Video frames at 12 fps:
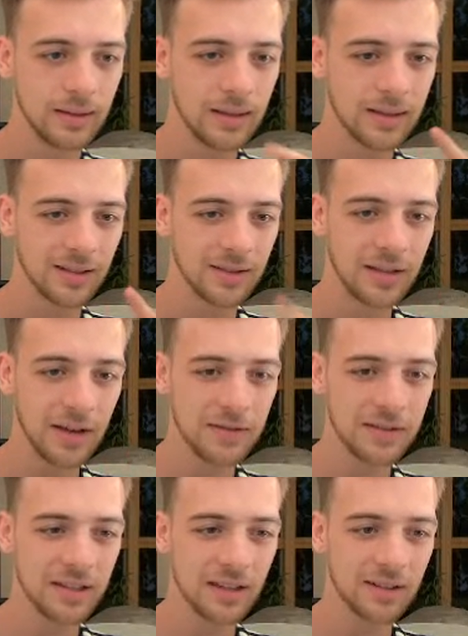So Devin
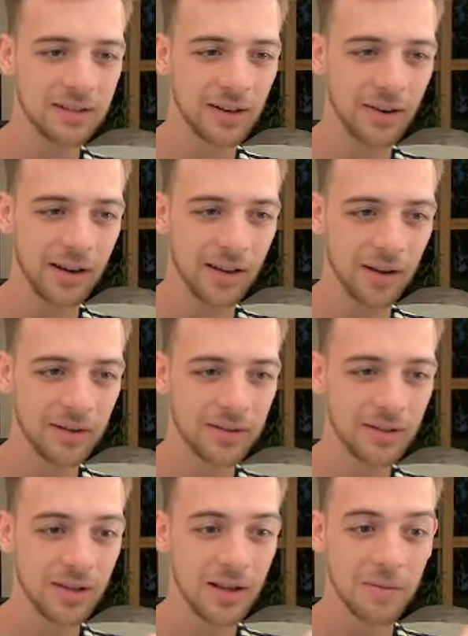Singletary
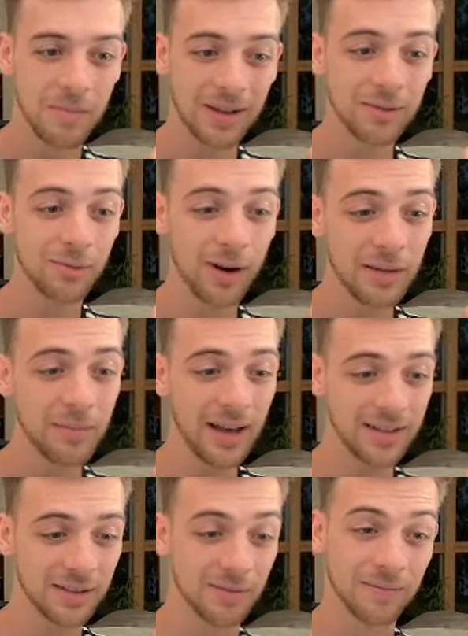goes. Man, the running
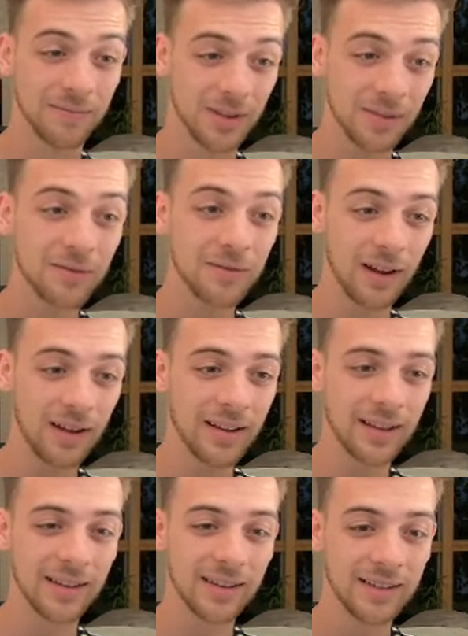backs are
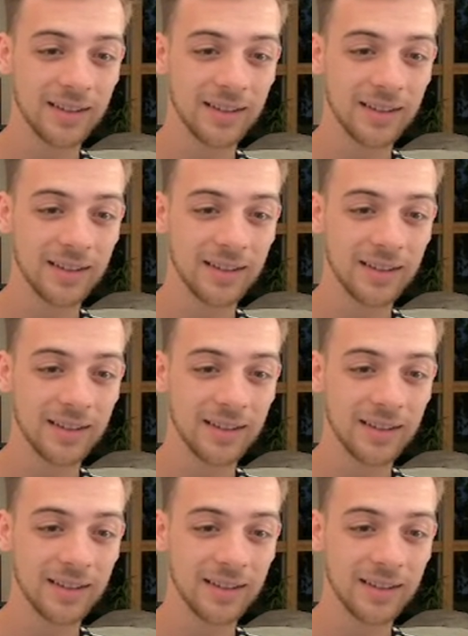flying.